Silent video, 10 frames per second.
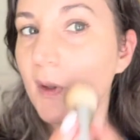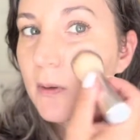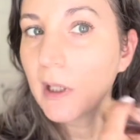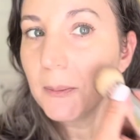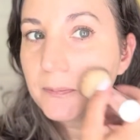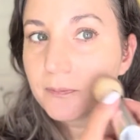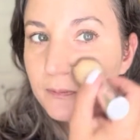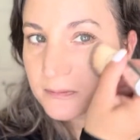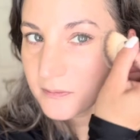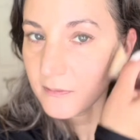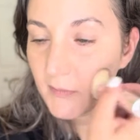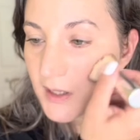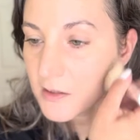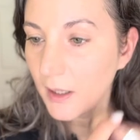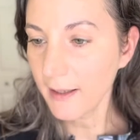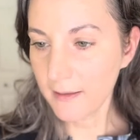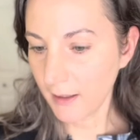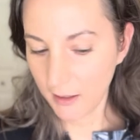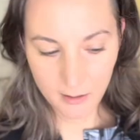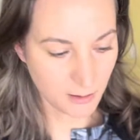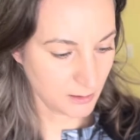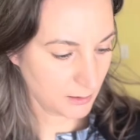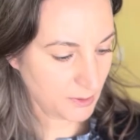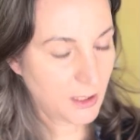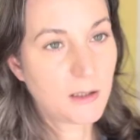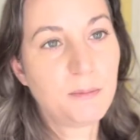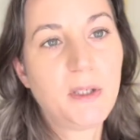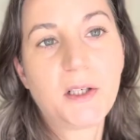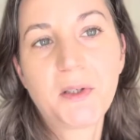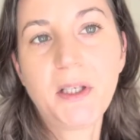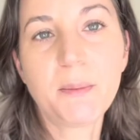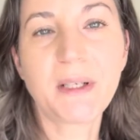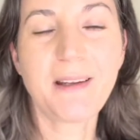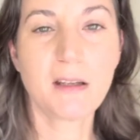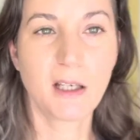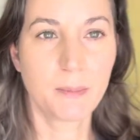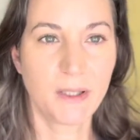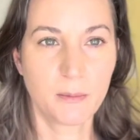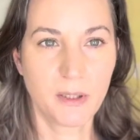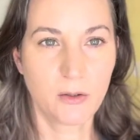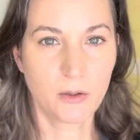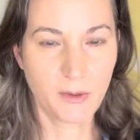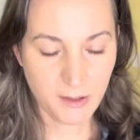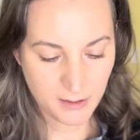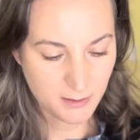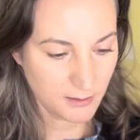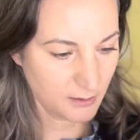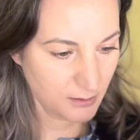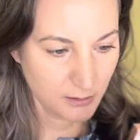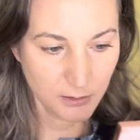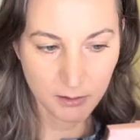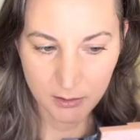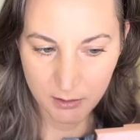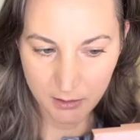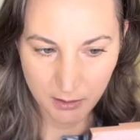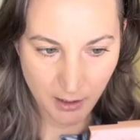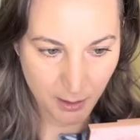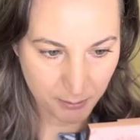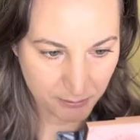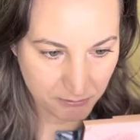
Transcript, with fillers: Okay, so I think, let me get a mirror here, but I think I'm gonna be good with this. Yep,